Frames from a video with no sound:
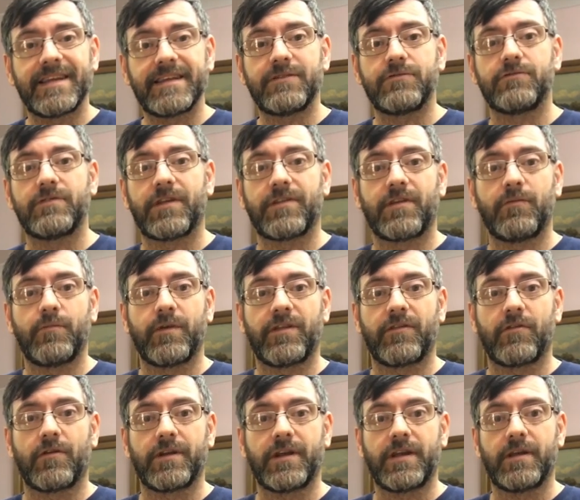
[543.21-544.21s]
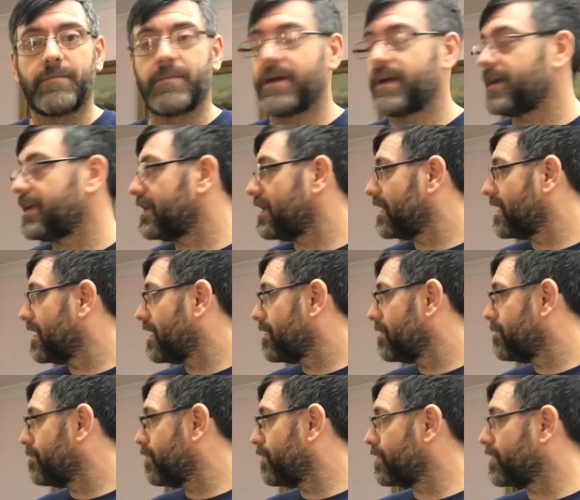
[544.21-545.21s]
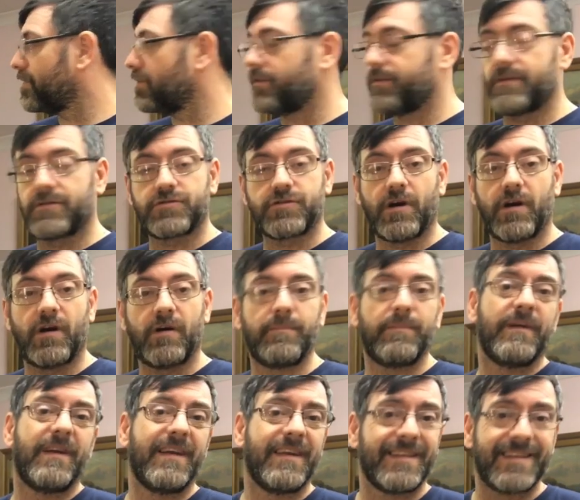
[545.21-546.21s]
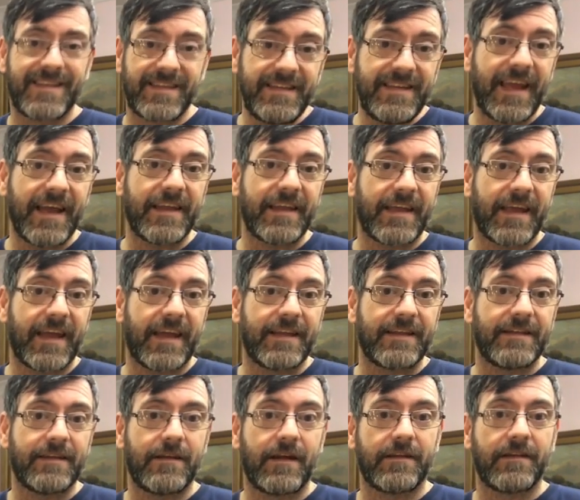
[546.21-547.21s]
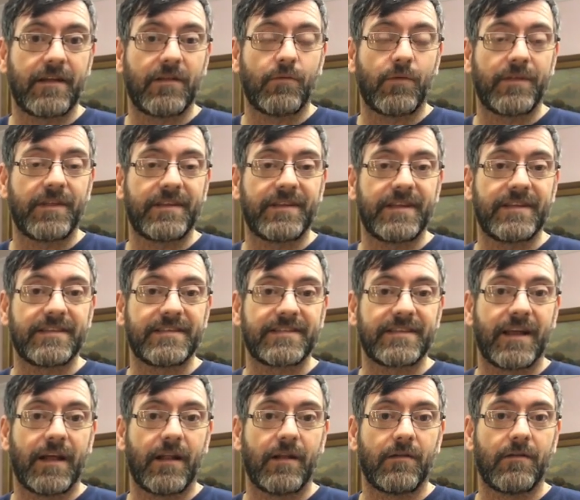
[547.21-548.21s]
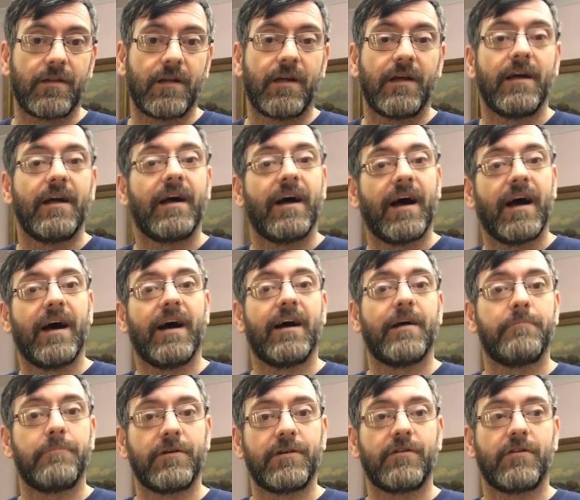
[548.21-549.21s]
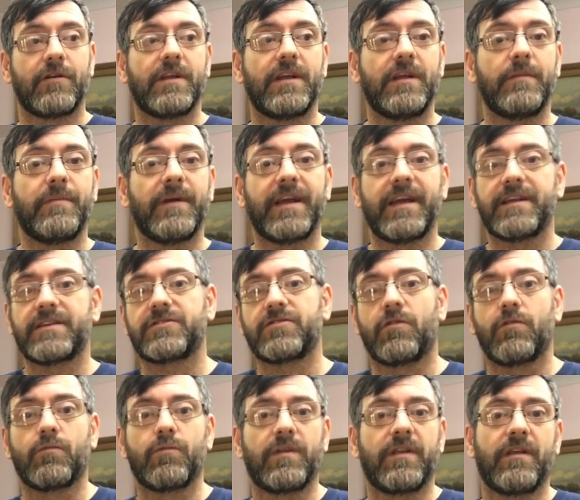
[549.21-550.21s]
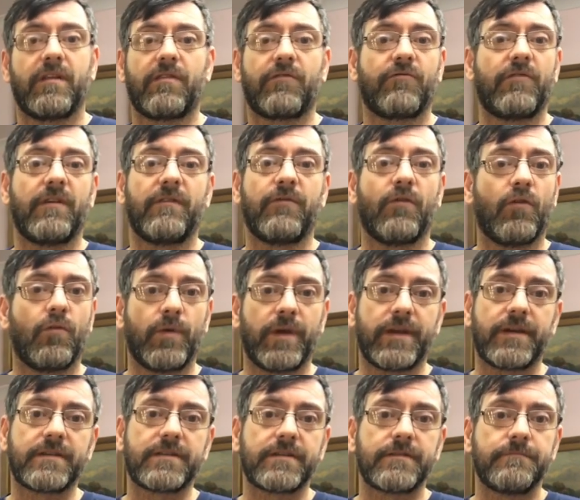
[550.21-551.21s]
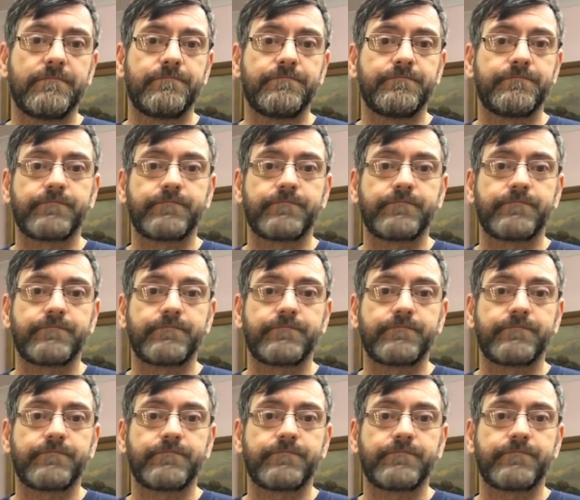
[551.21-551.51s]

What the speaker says: Didn't do nothing with it on eBay. Put it in the shop. Yet again, another one that didn't sell. Put it on eBay, it sold within 3-4 weeks.